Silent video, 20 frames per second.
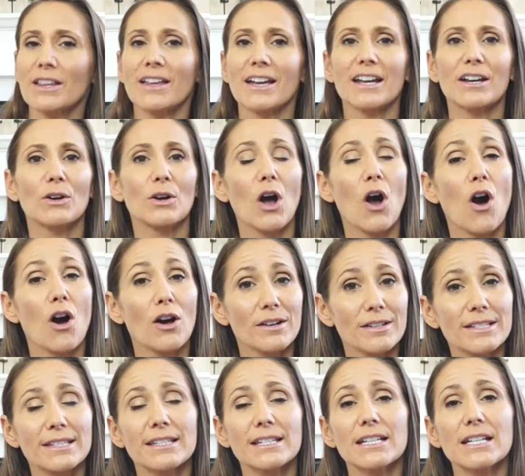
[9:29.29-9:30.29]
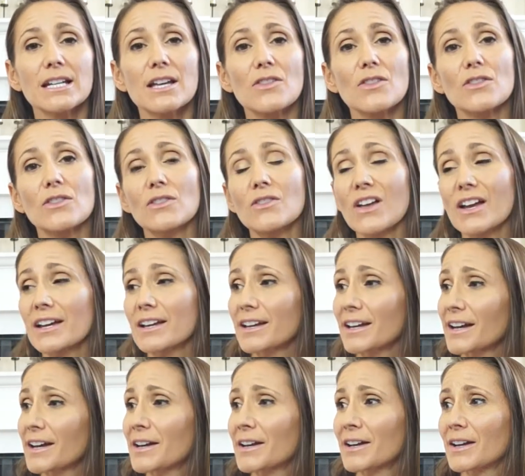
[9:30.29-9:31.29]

like, honestly, like,